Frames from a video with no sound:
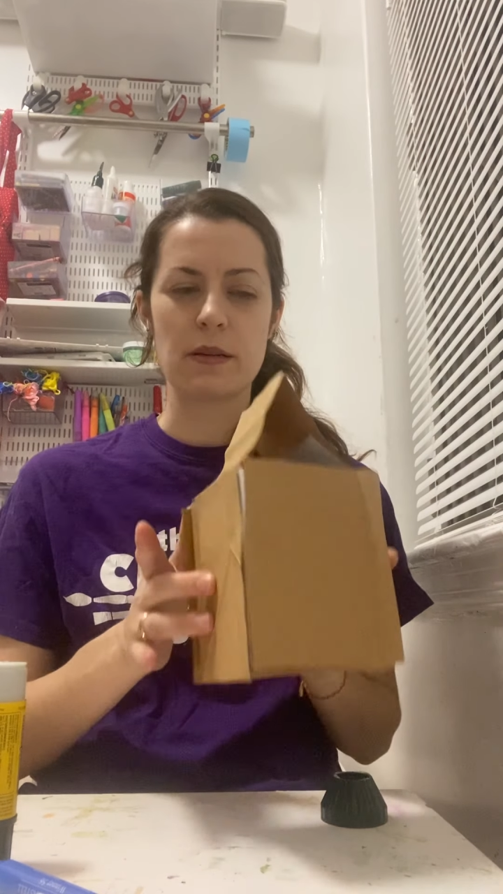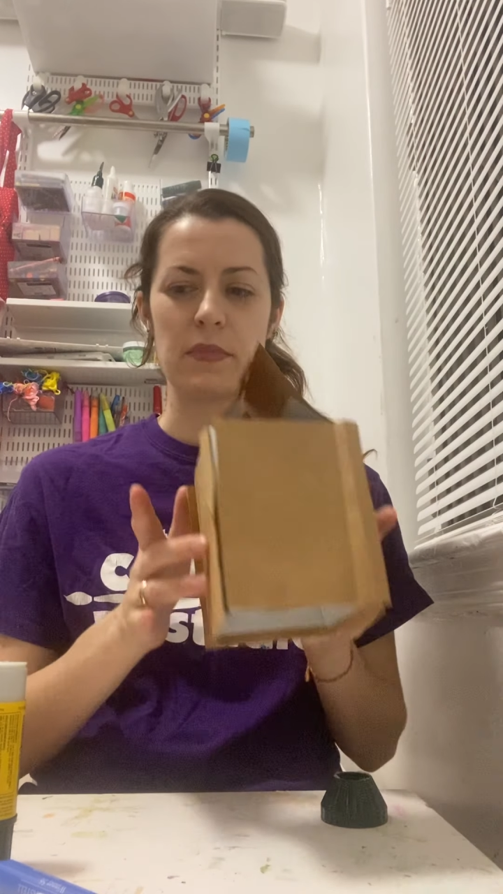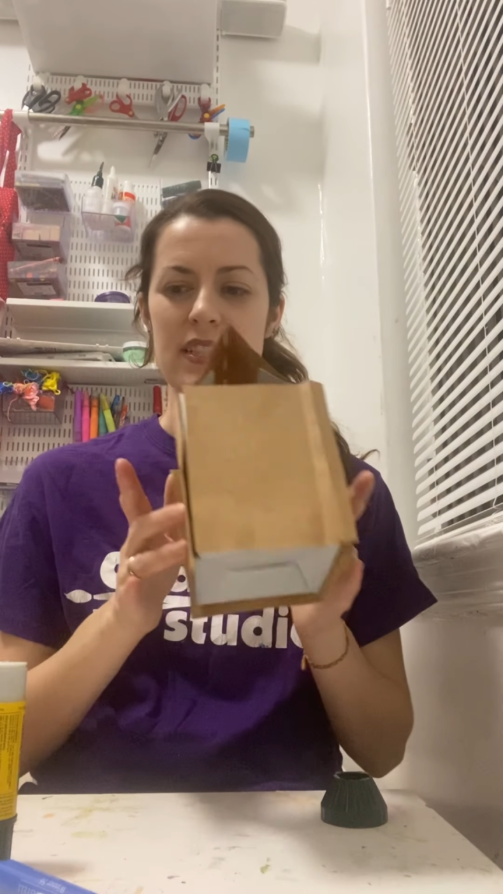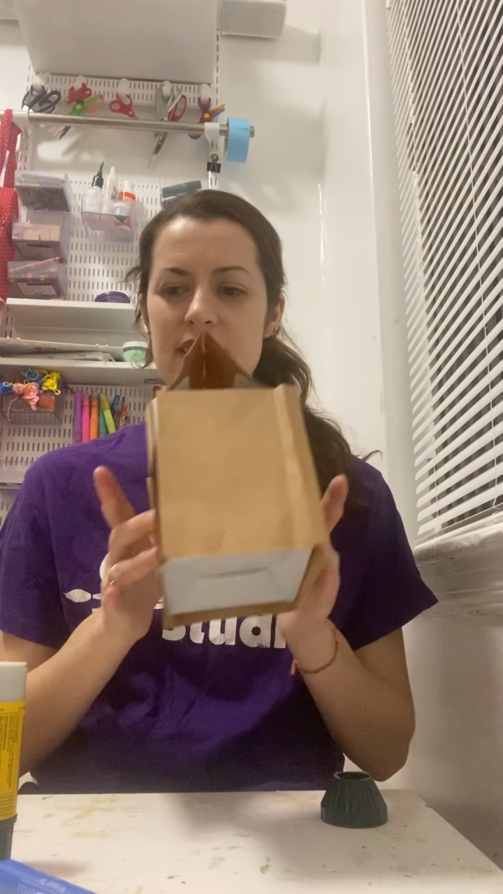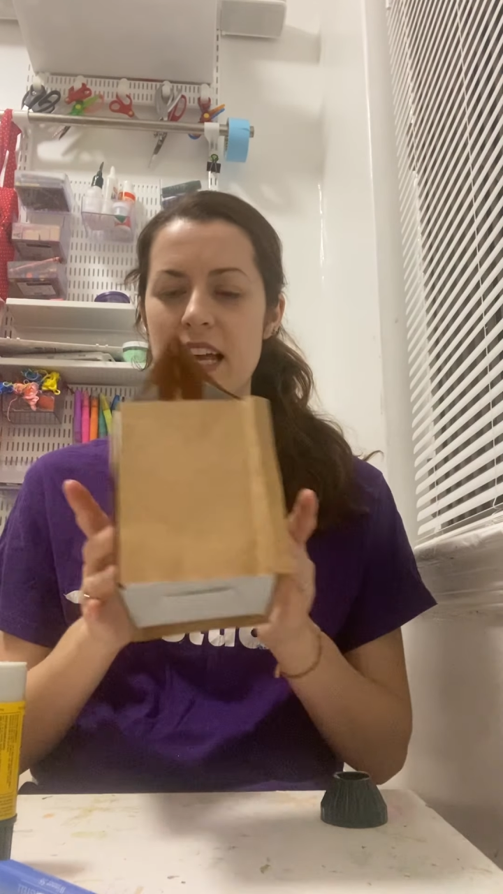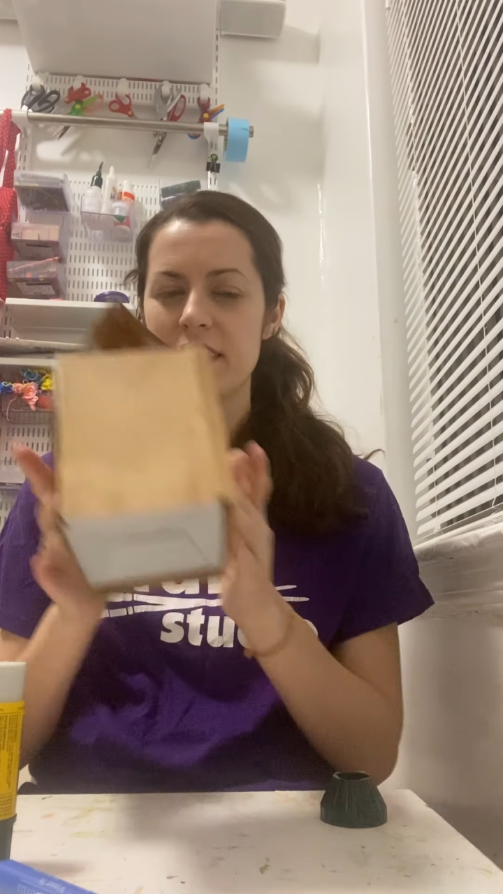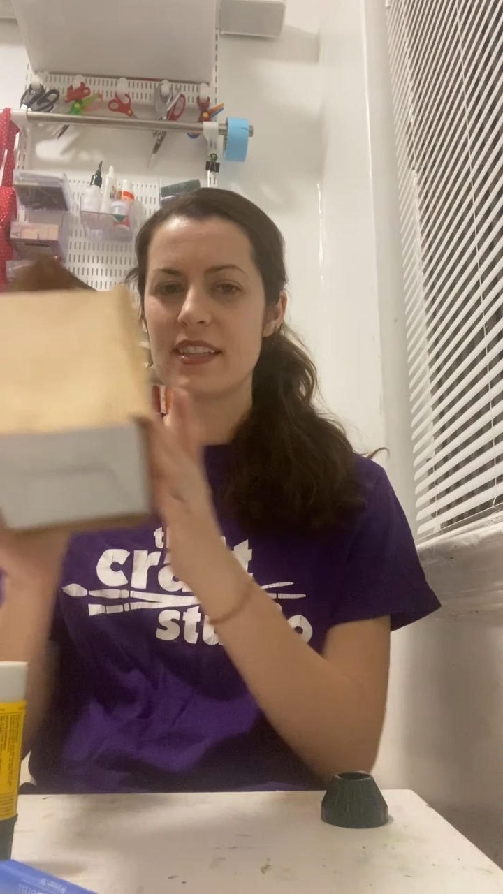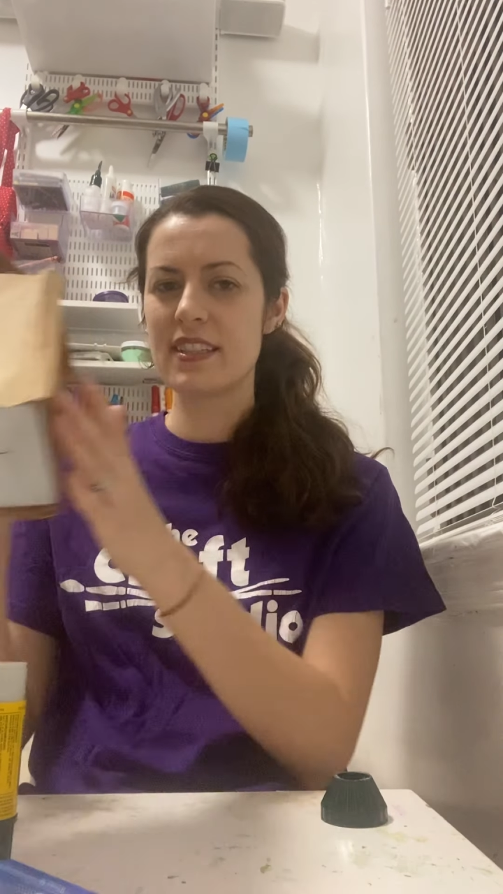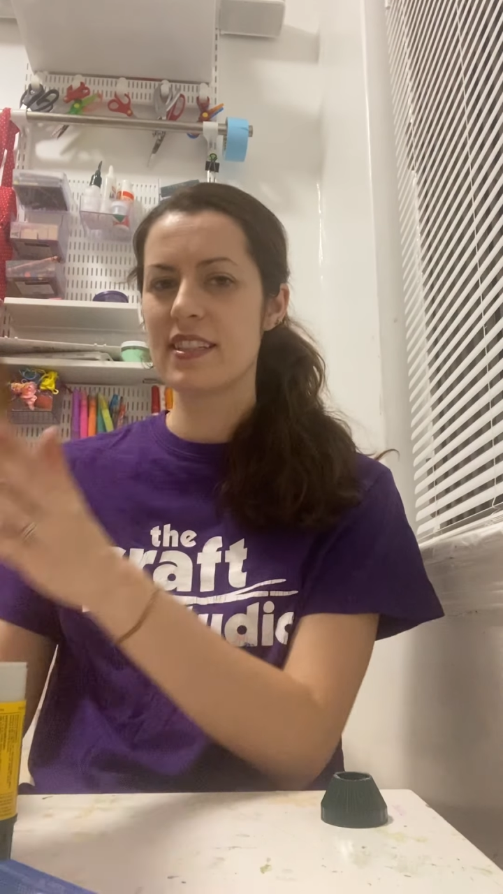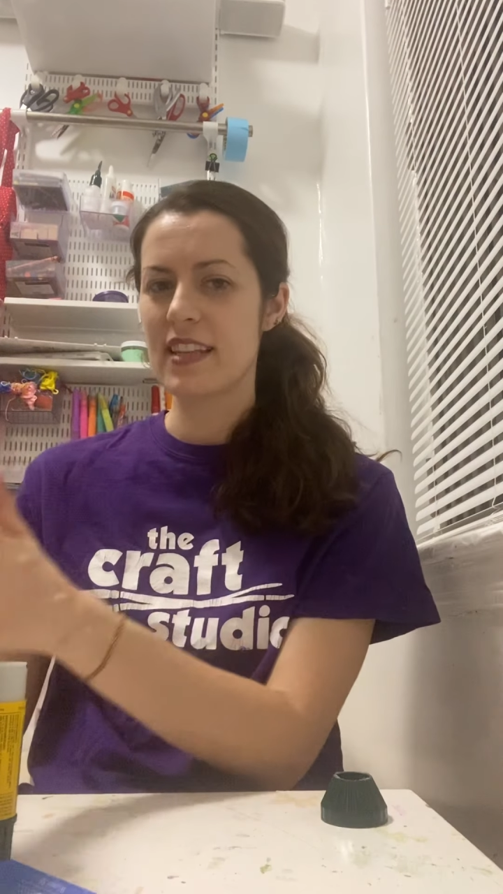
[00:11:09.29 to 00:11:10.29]
I'm gonna set
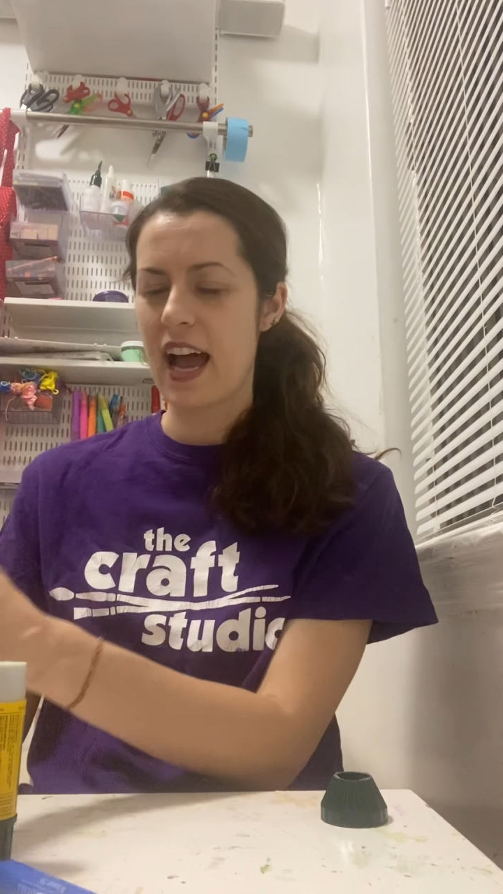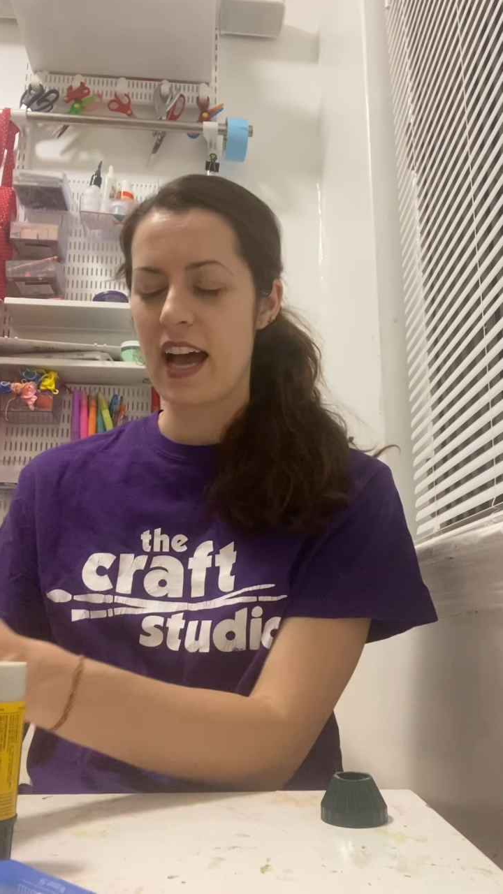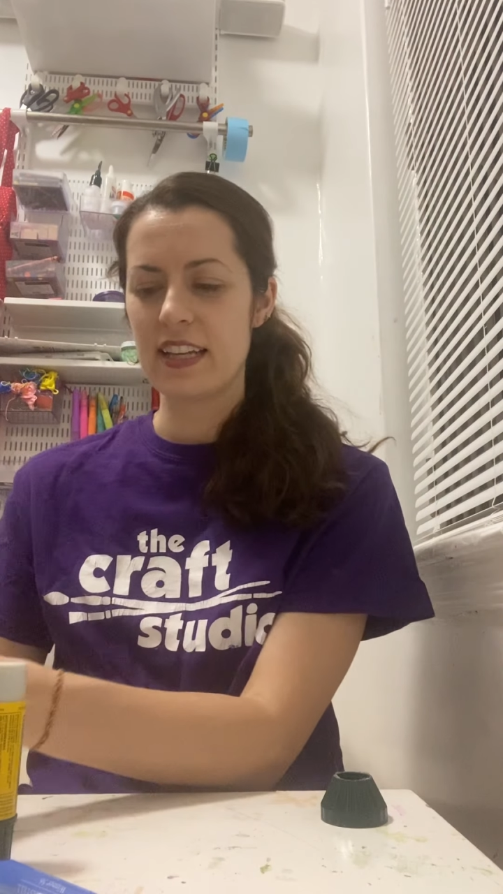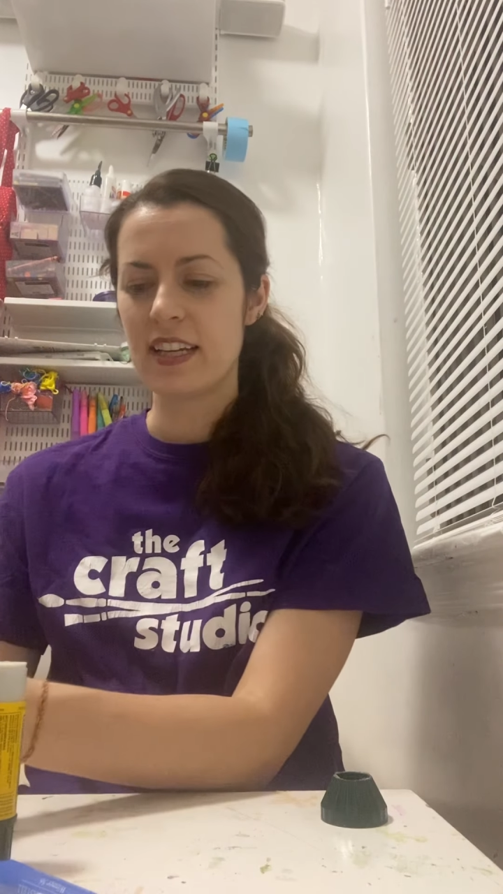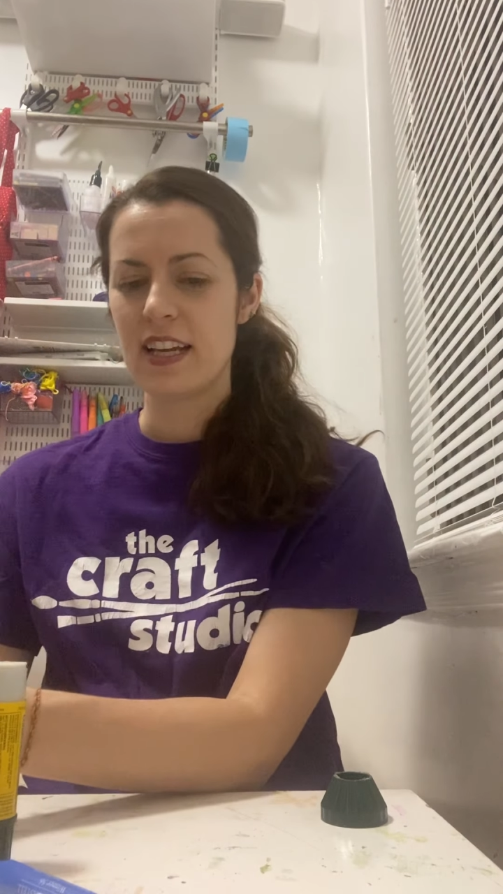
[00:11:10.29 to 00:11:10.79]
this aside.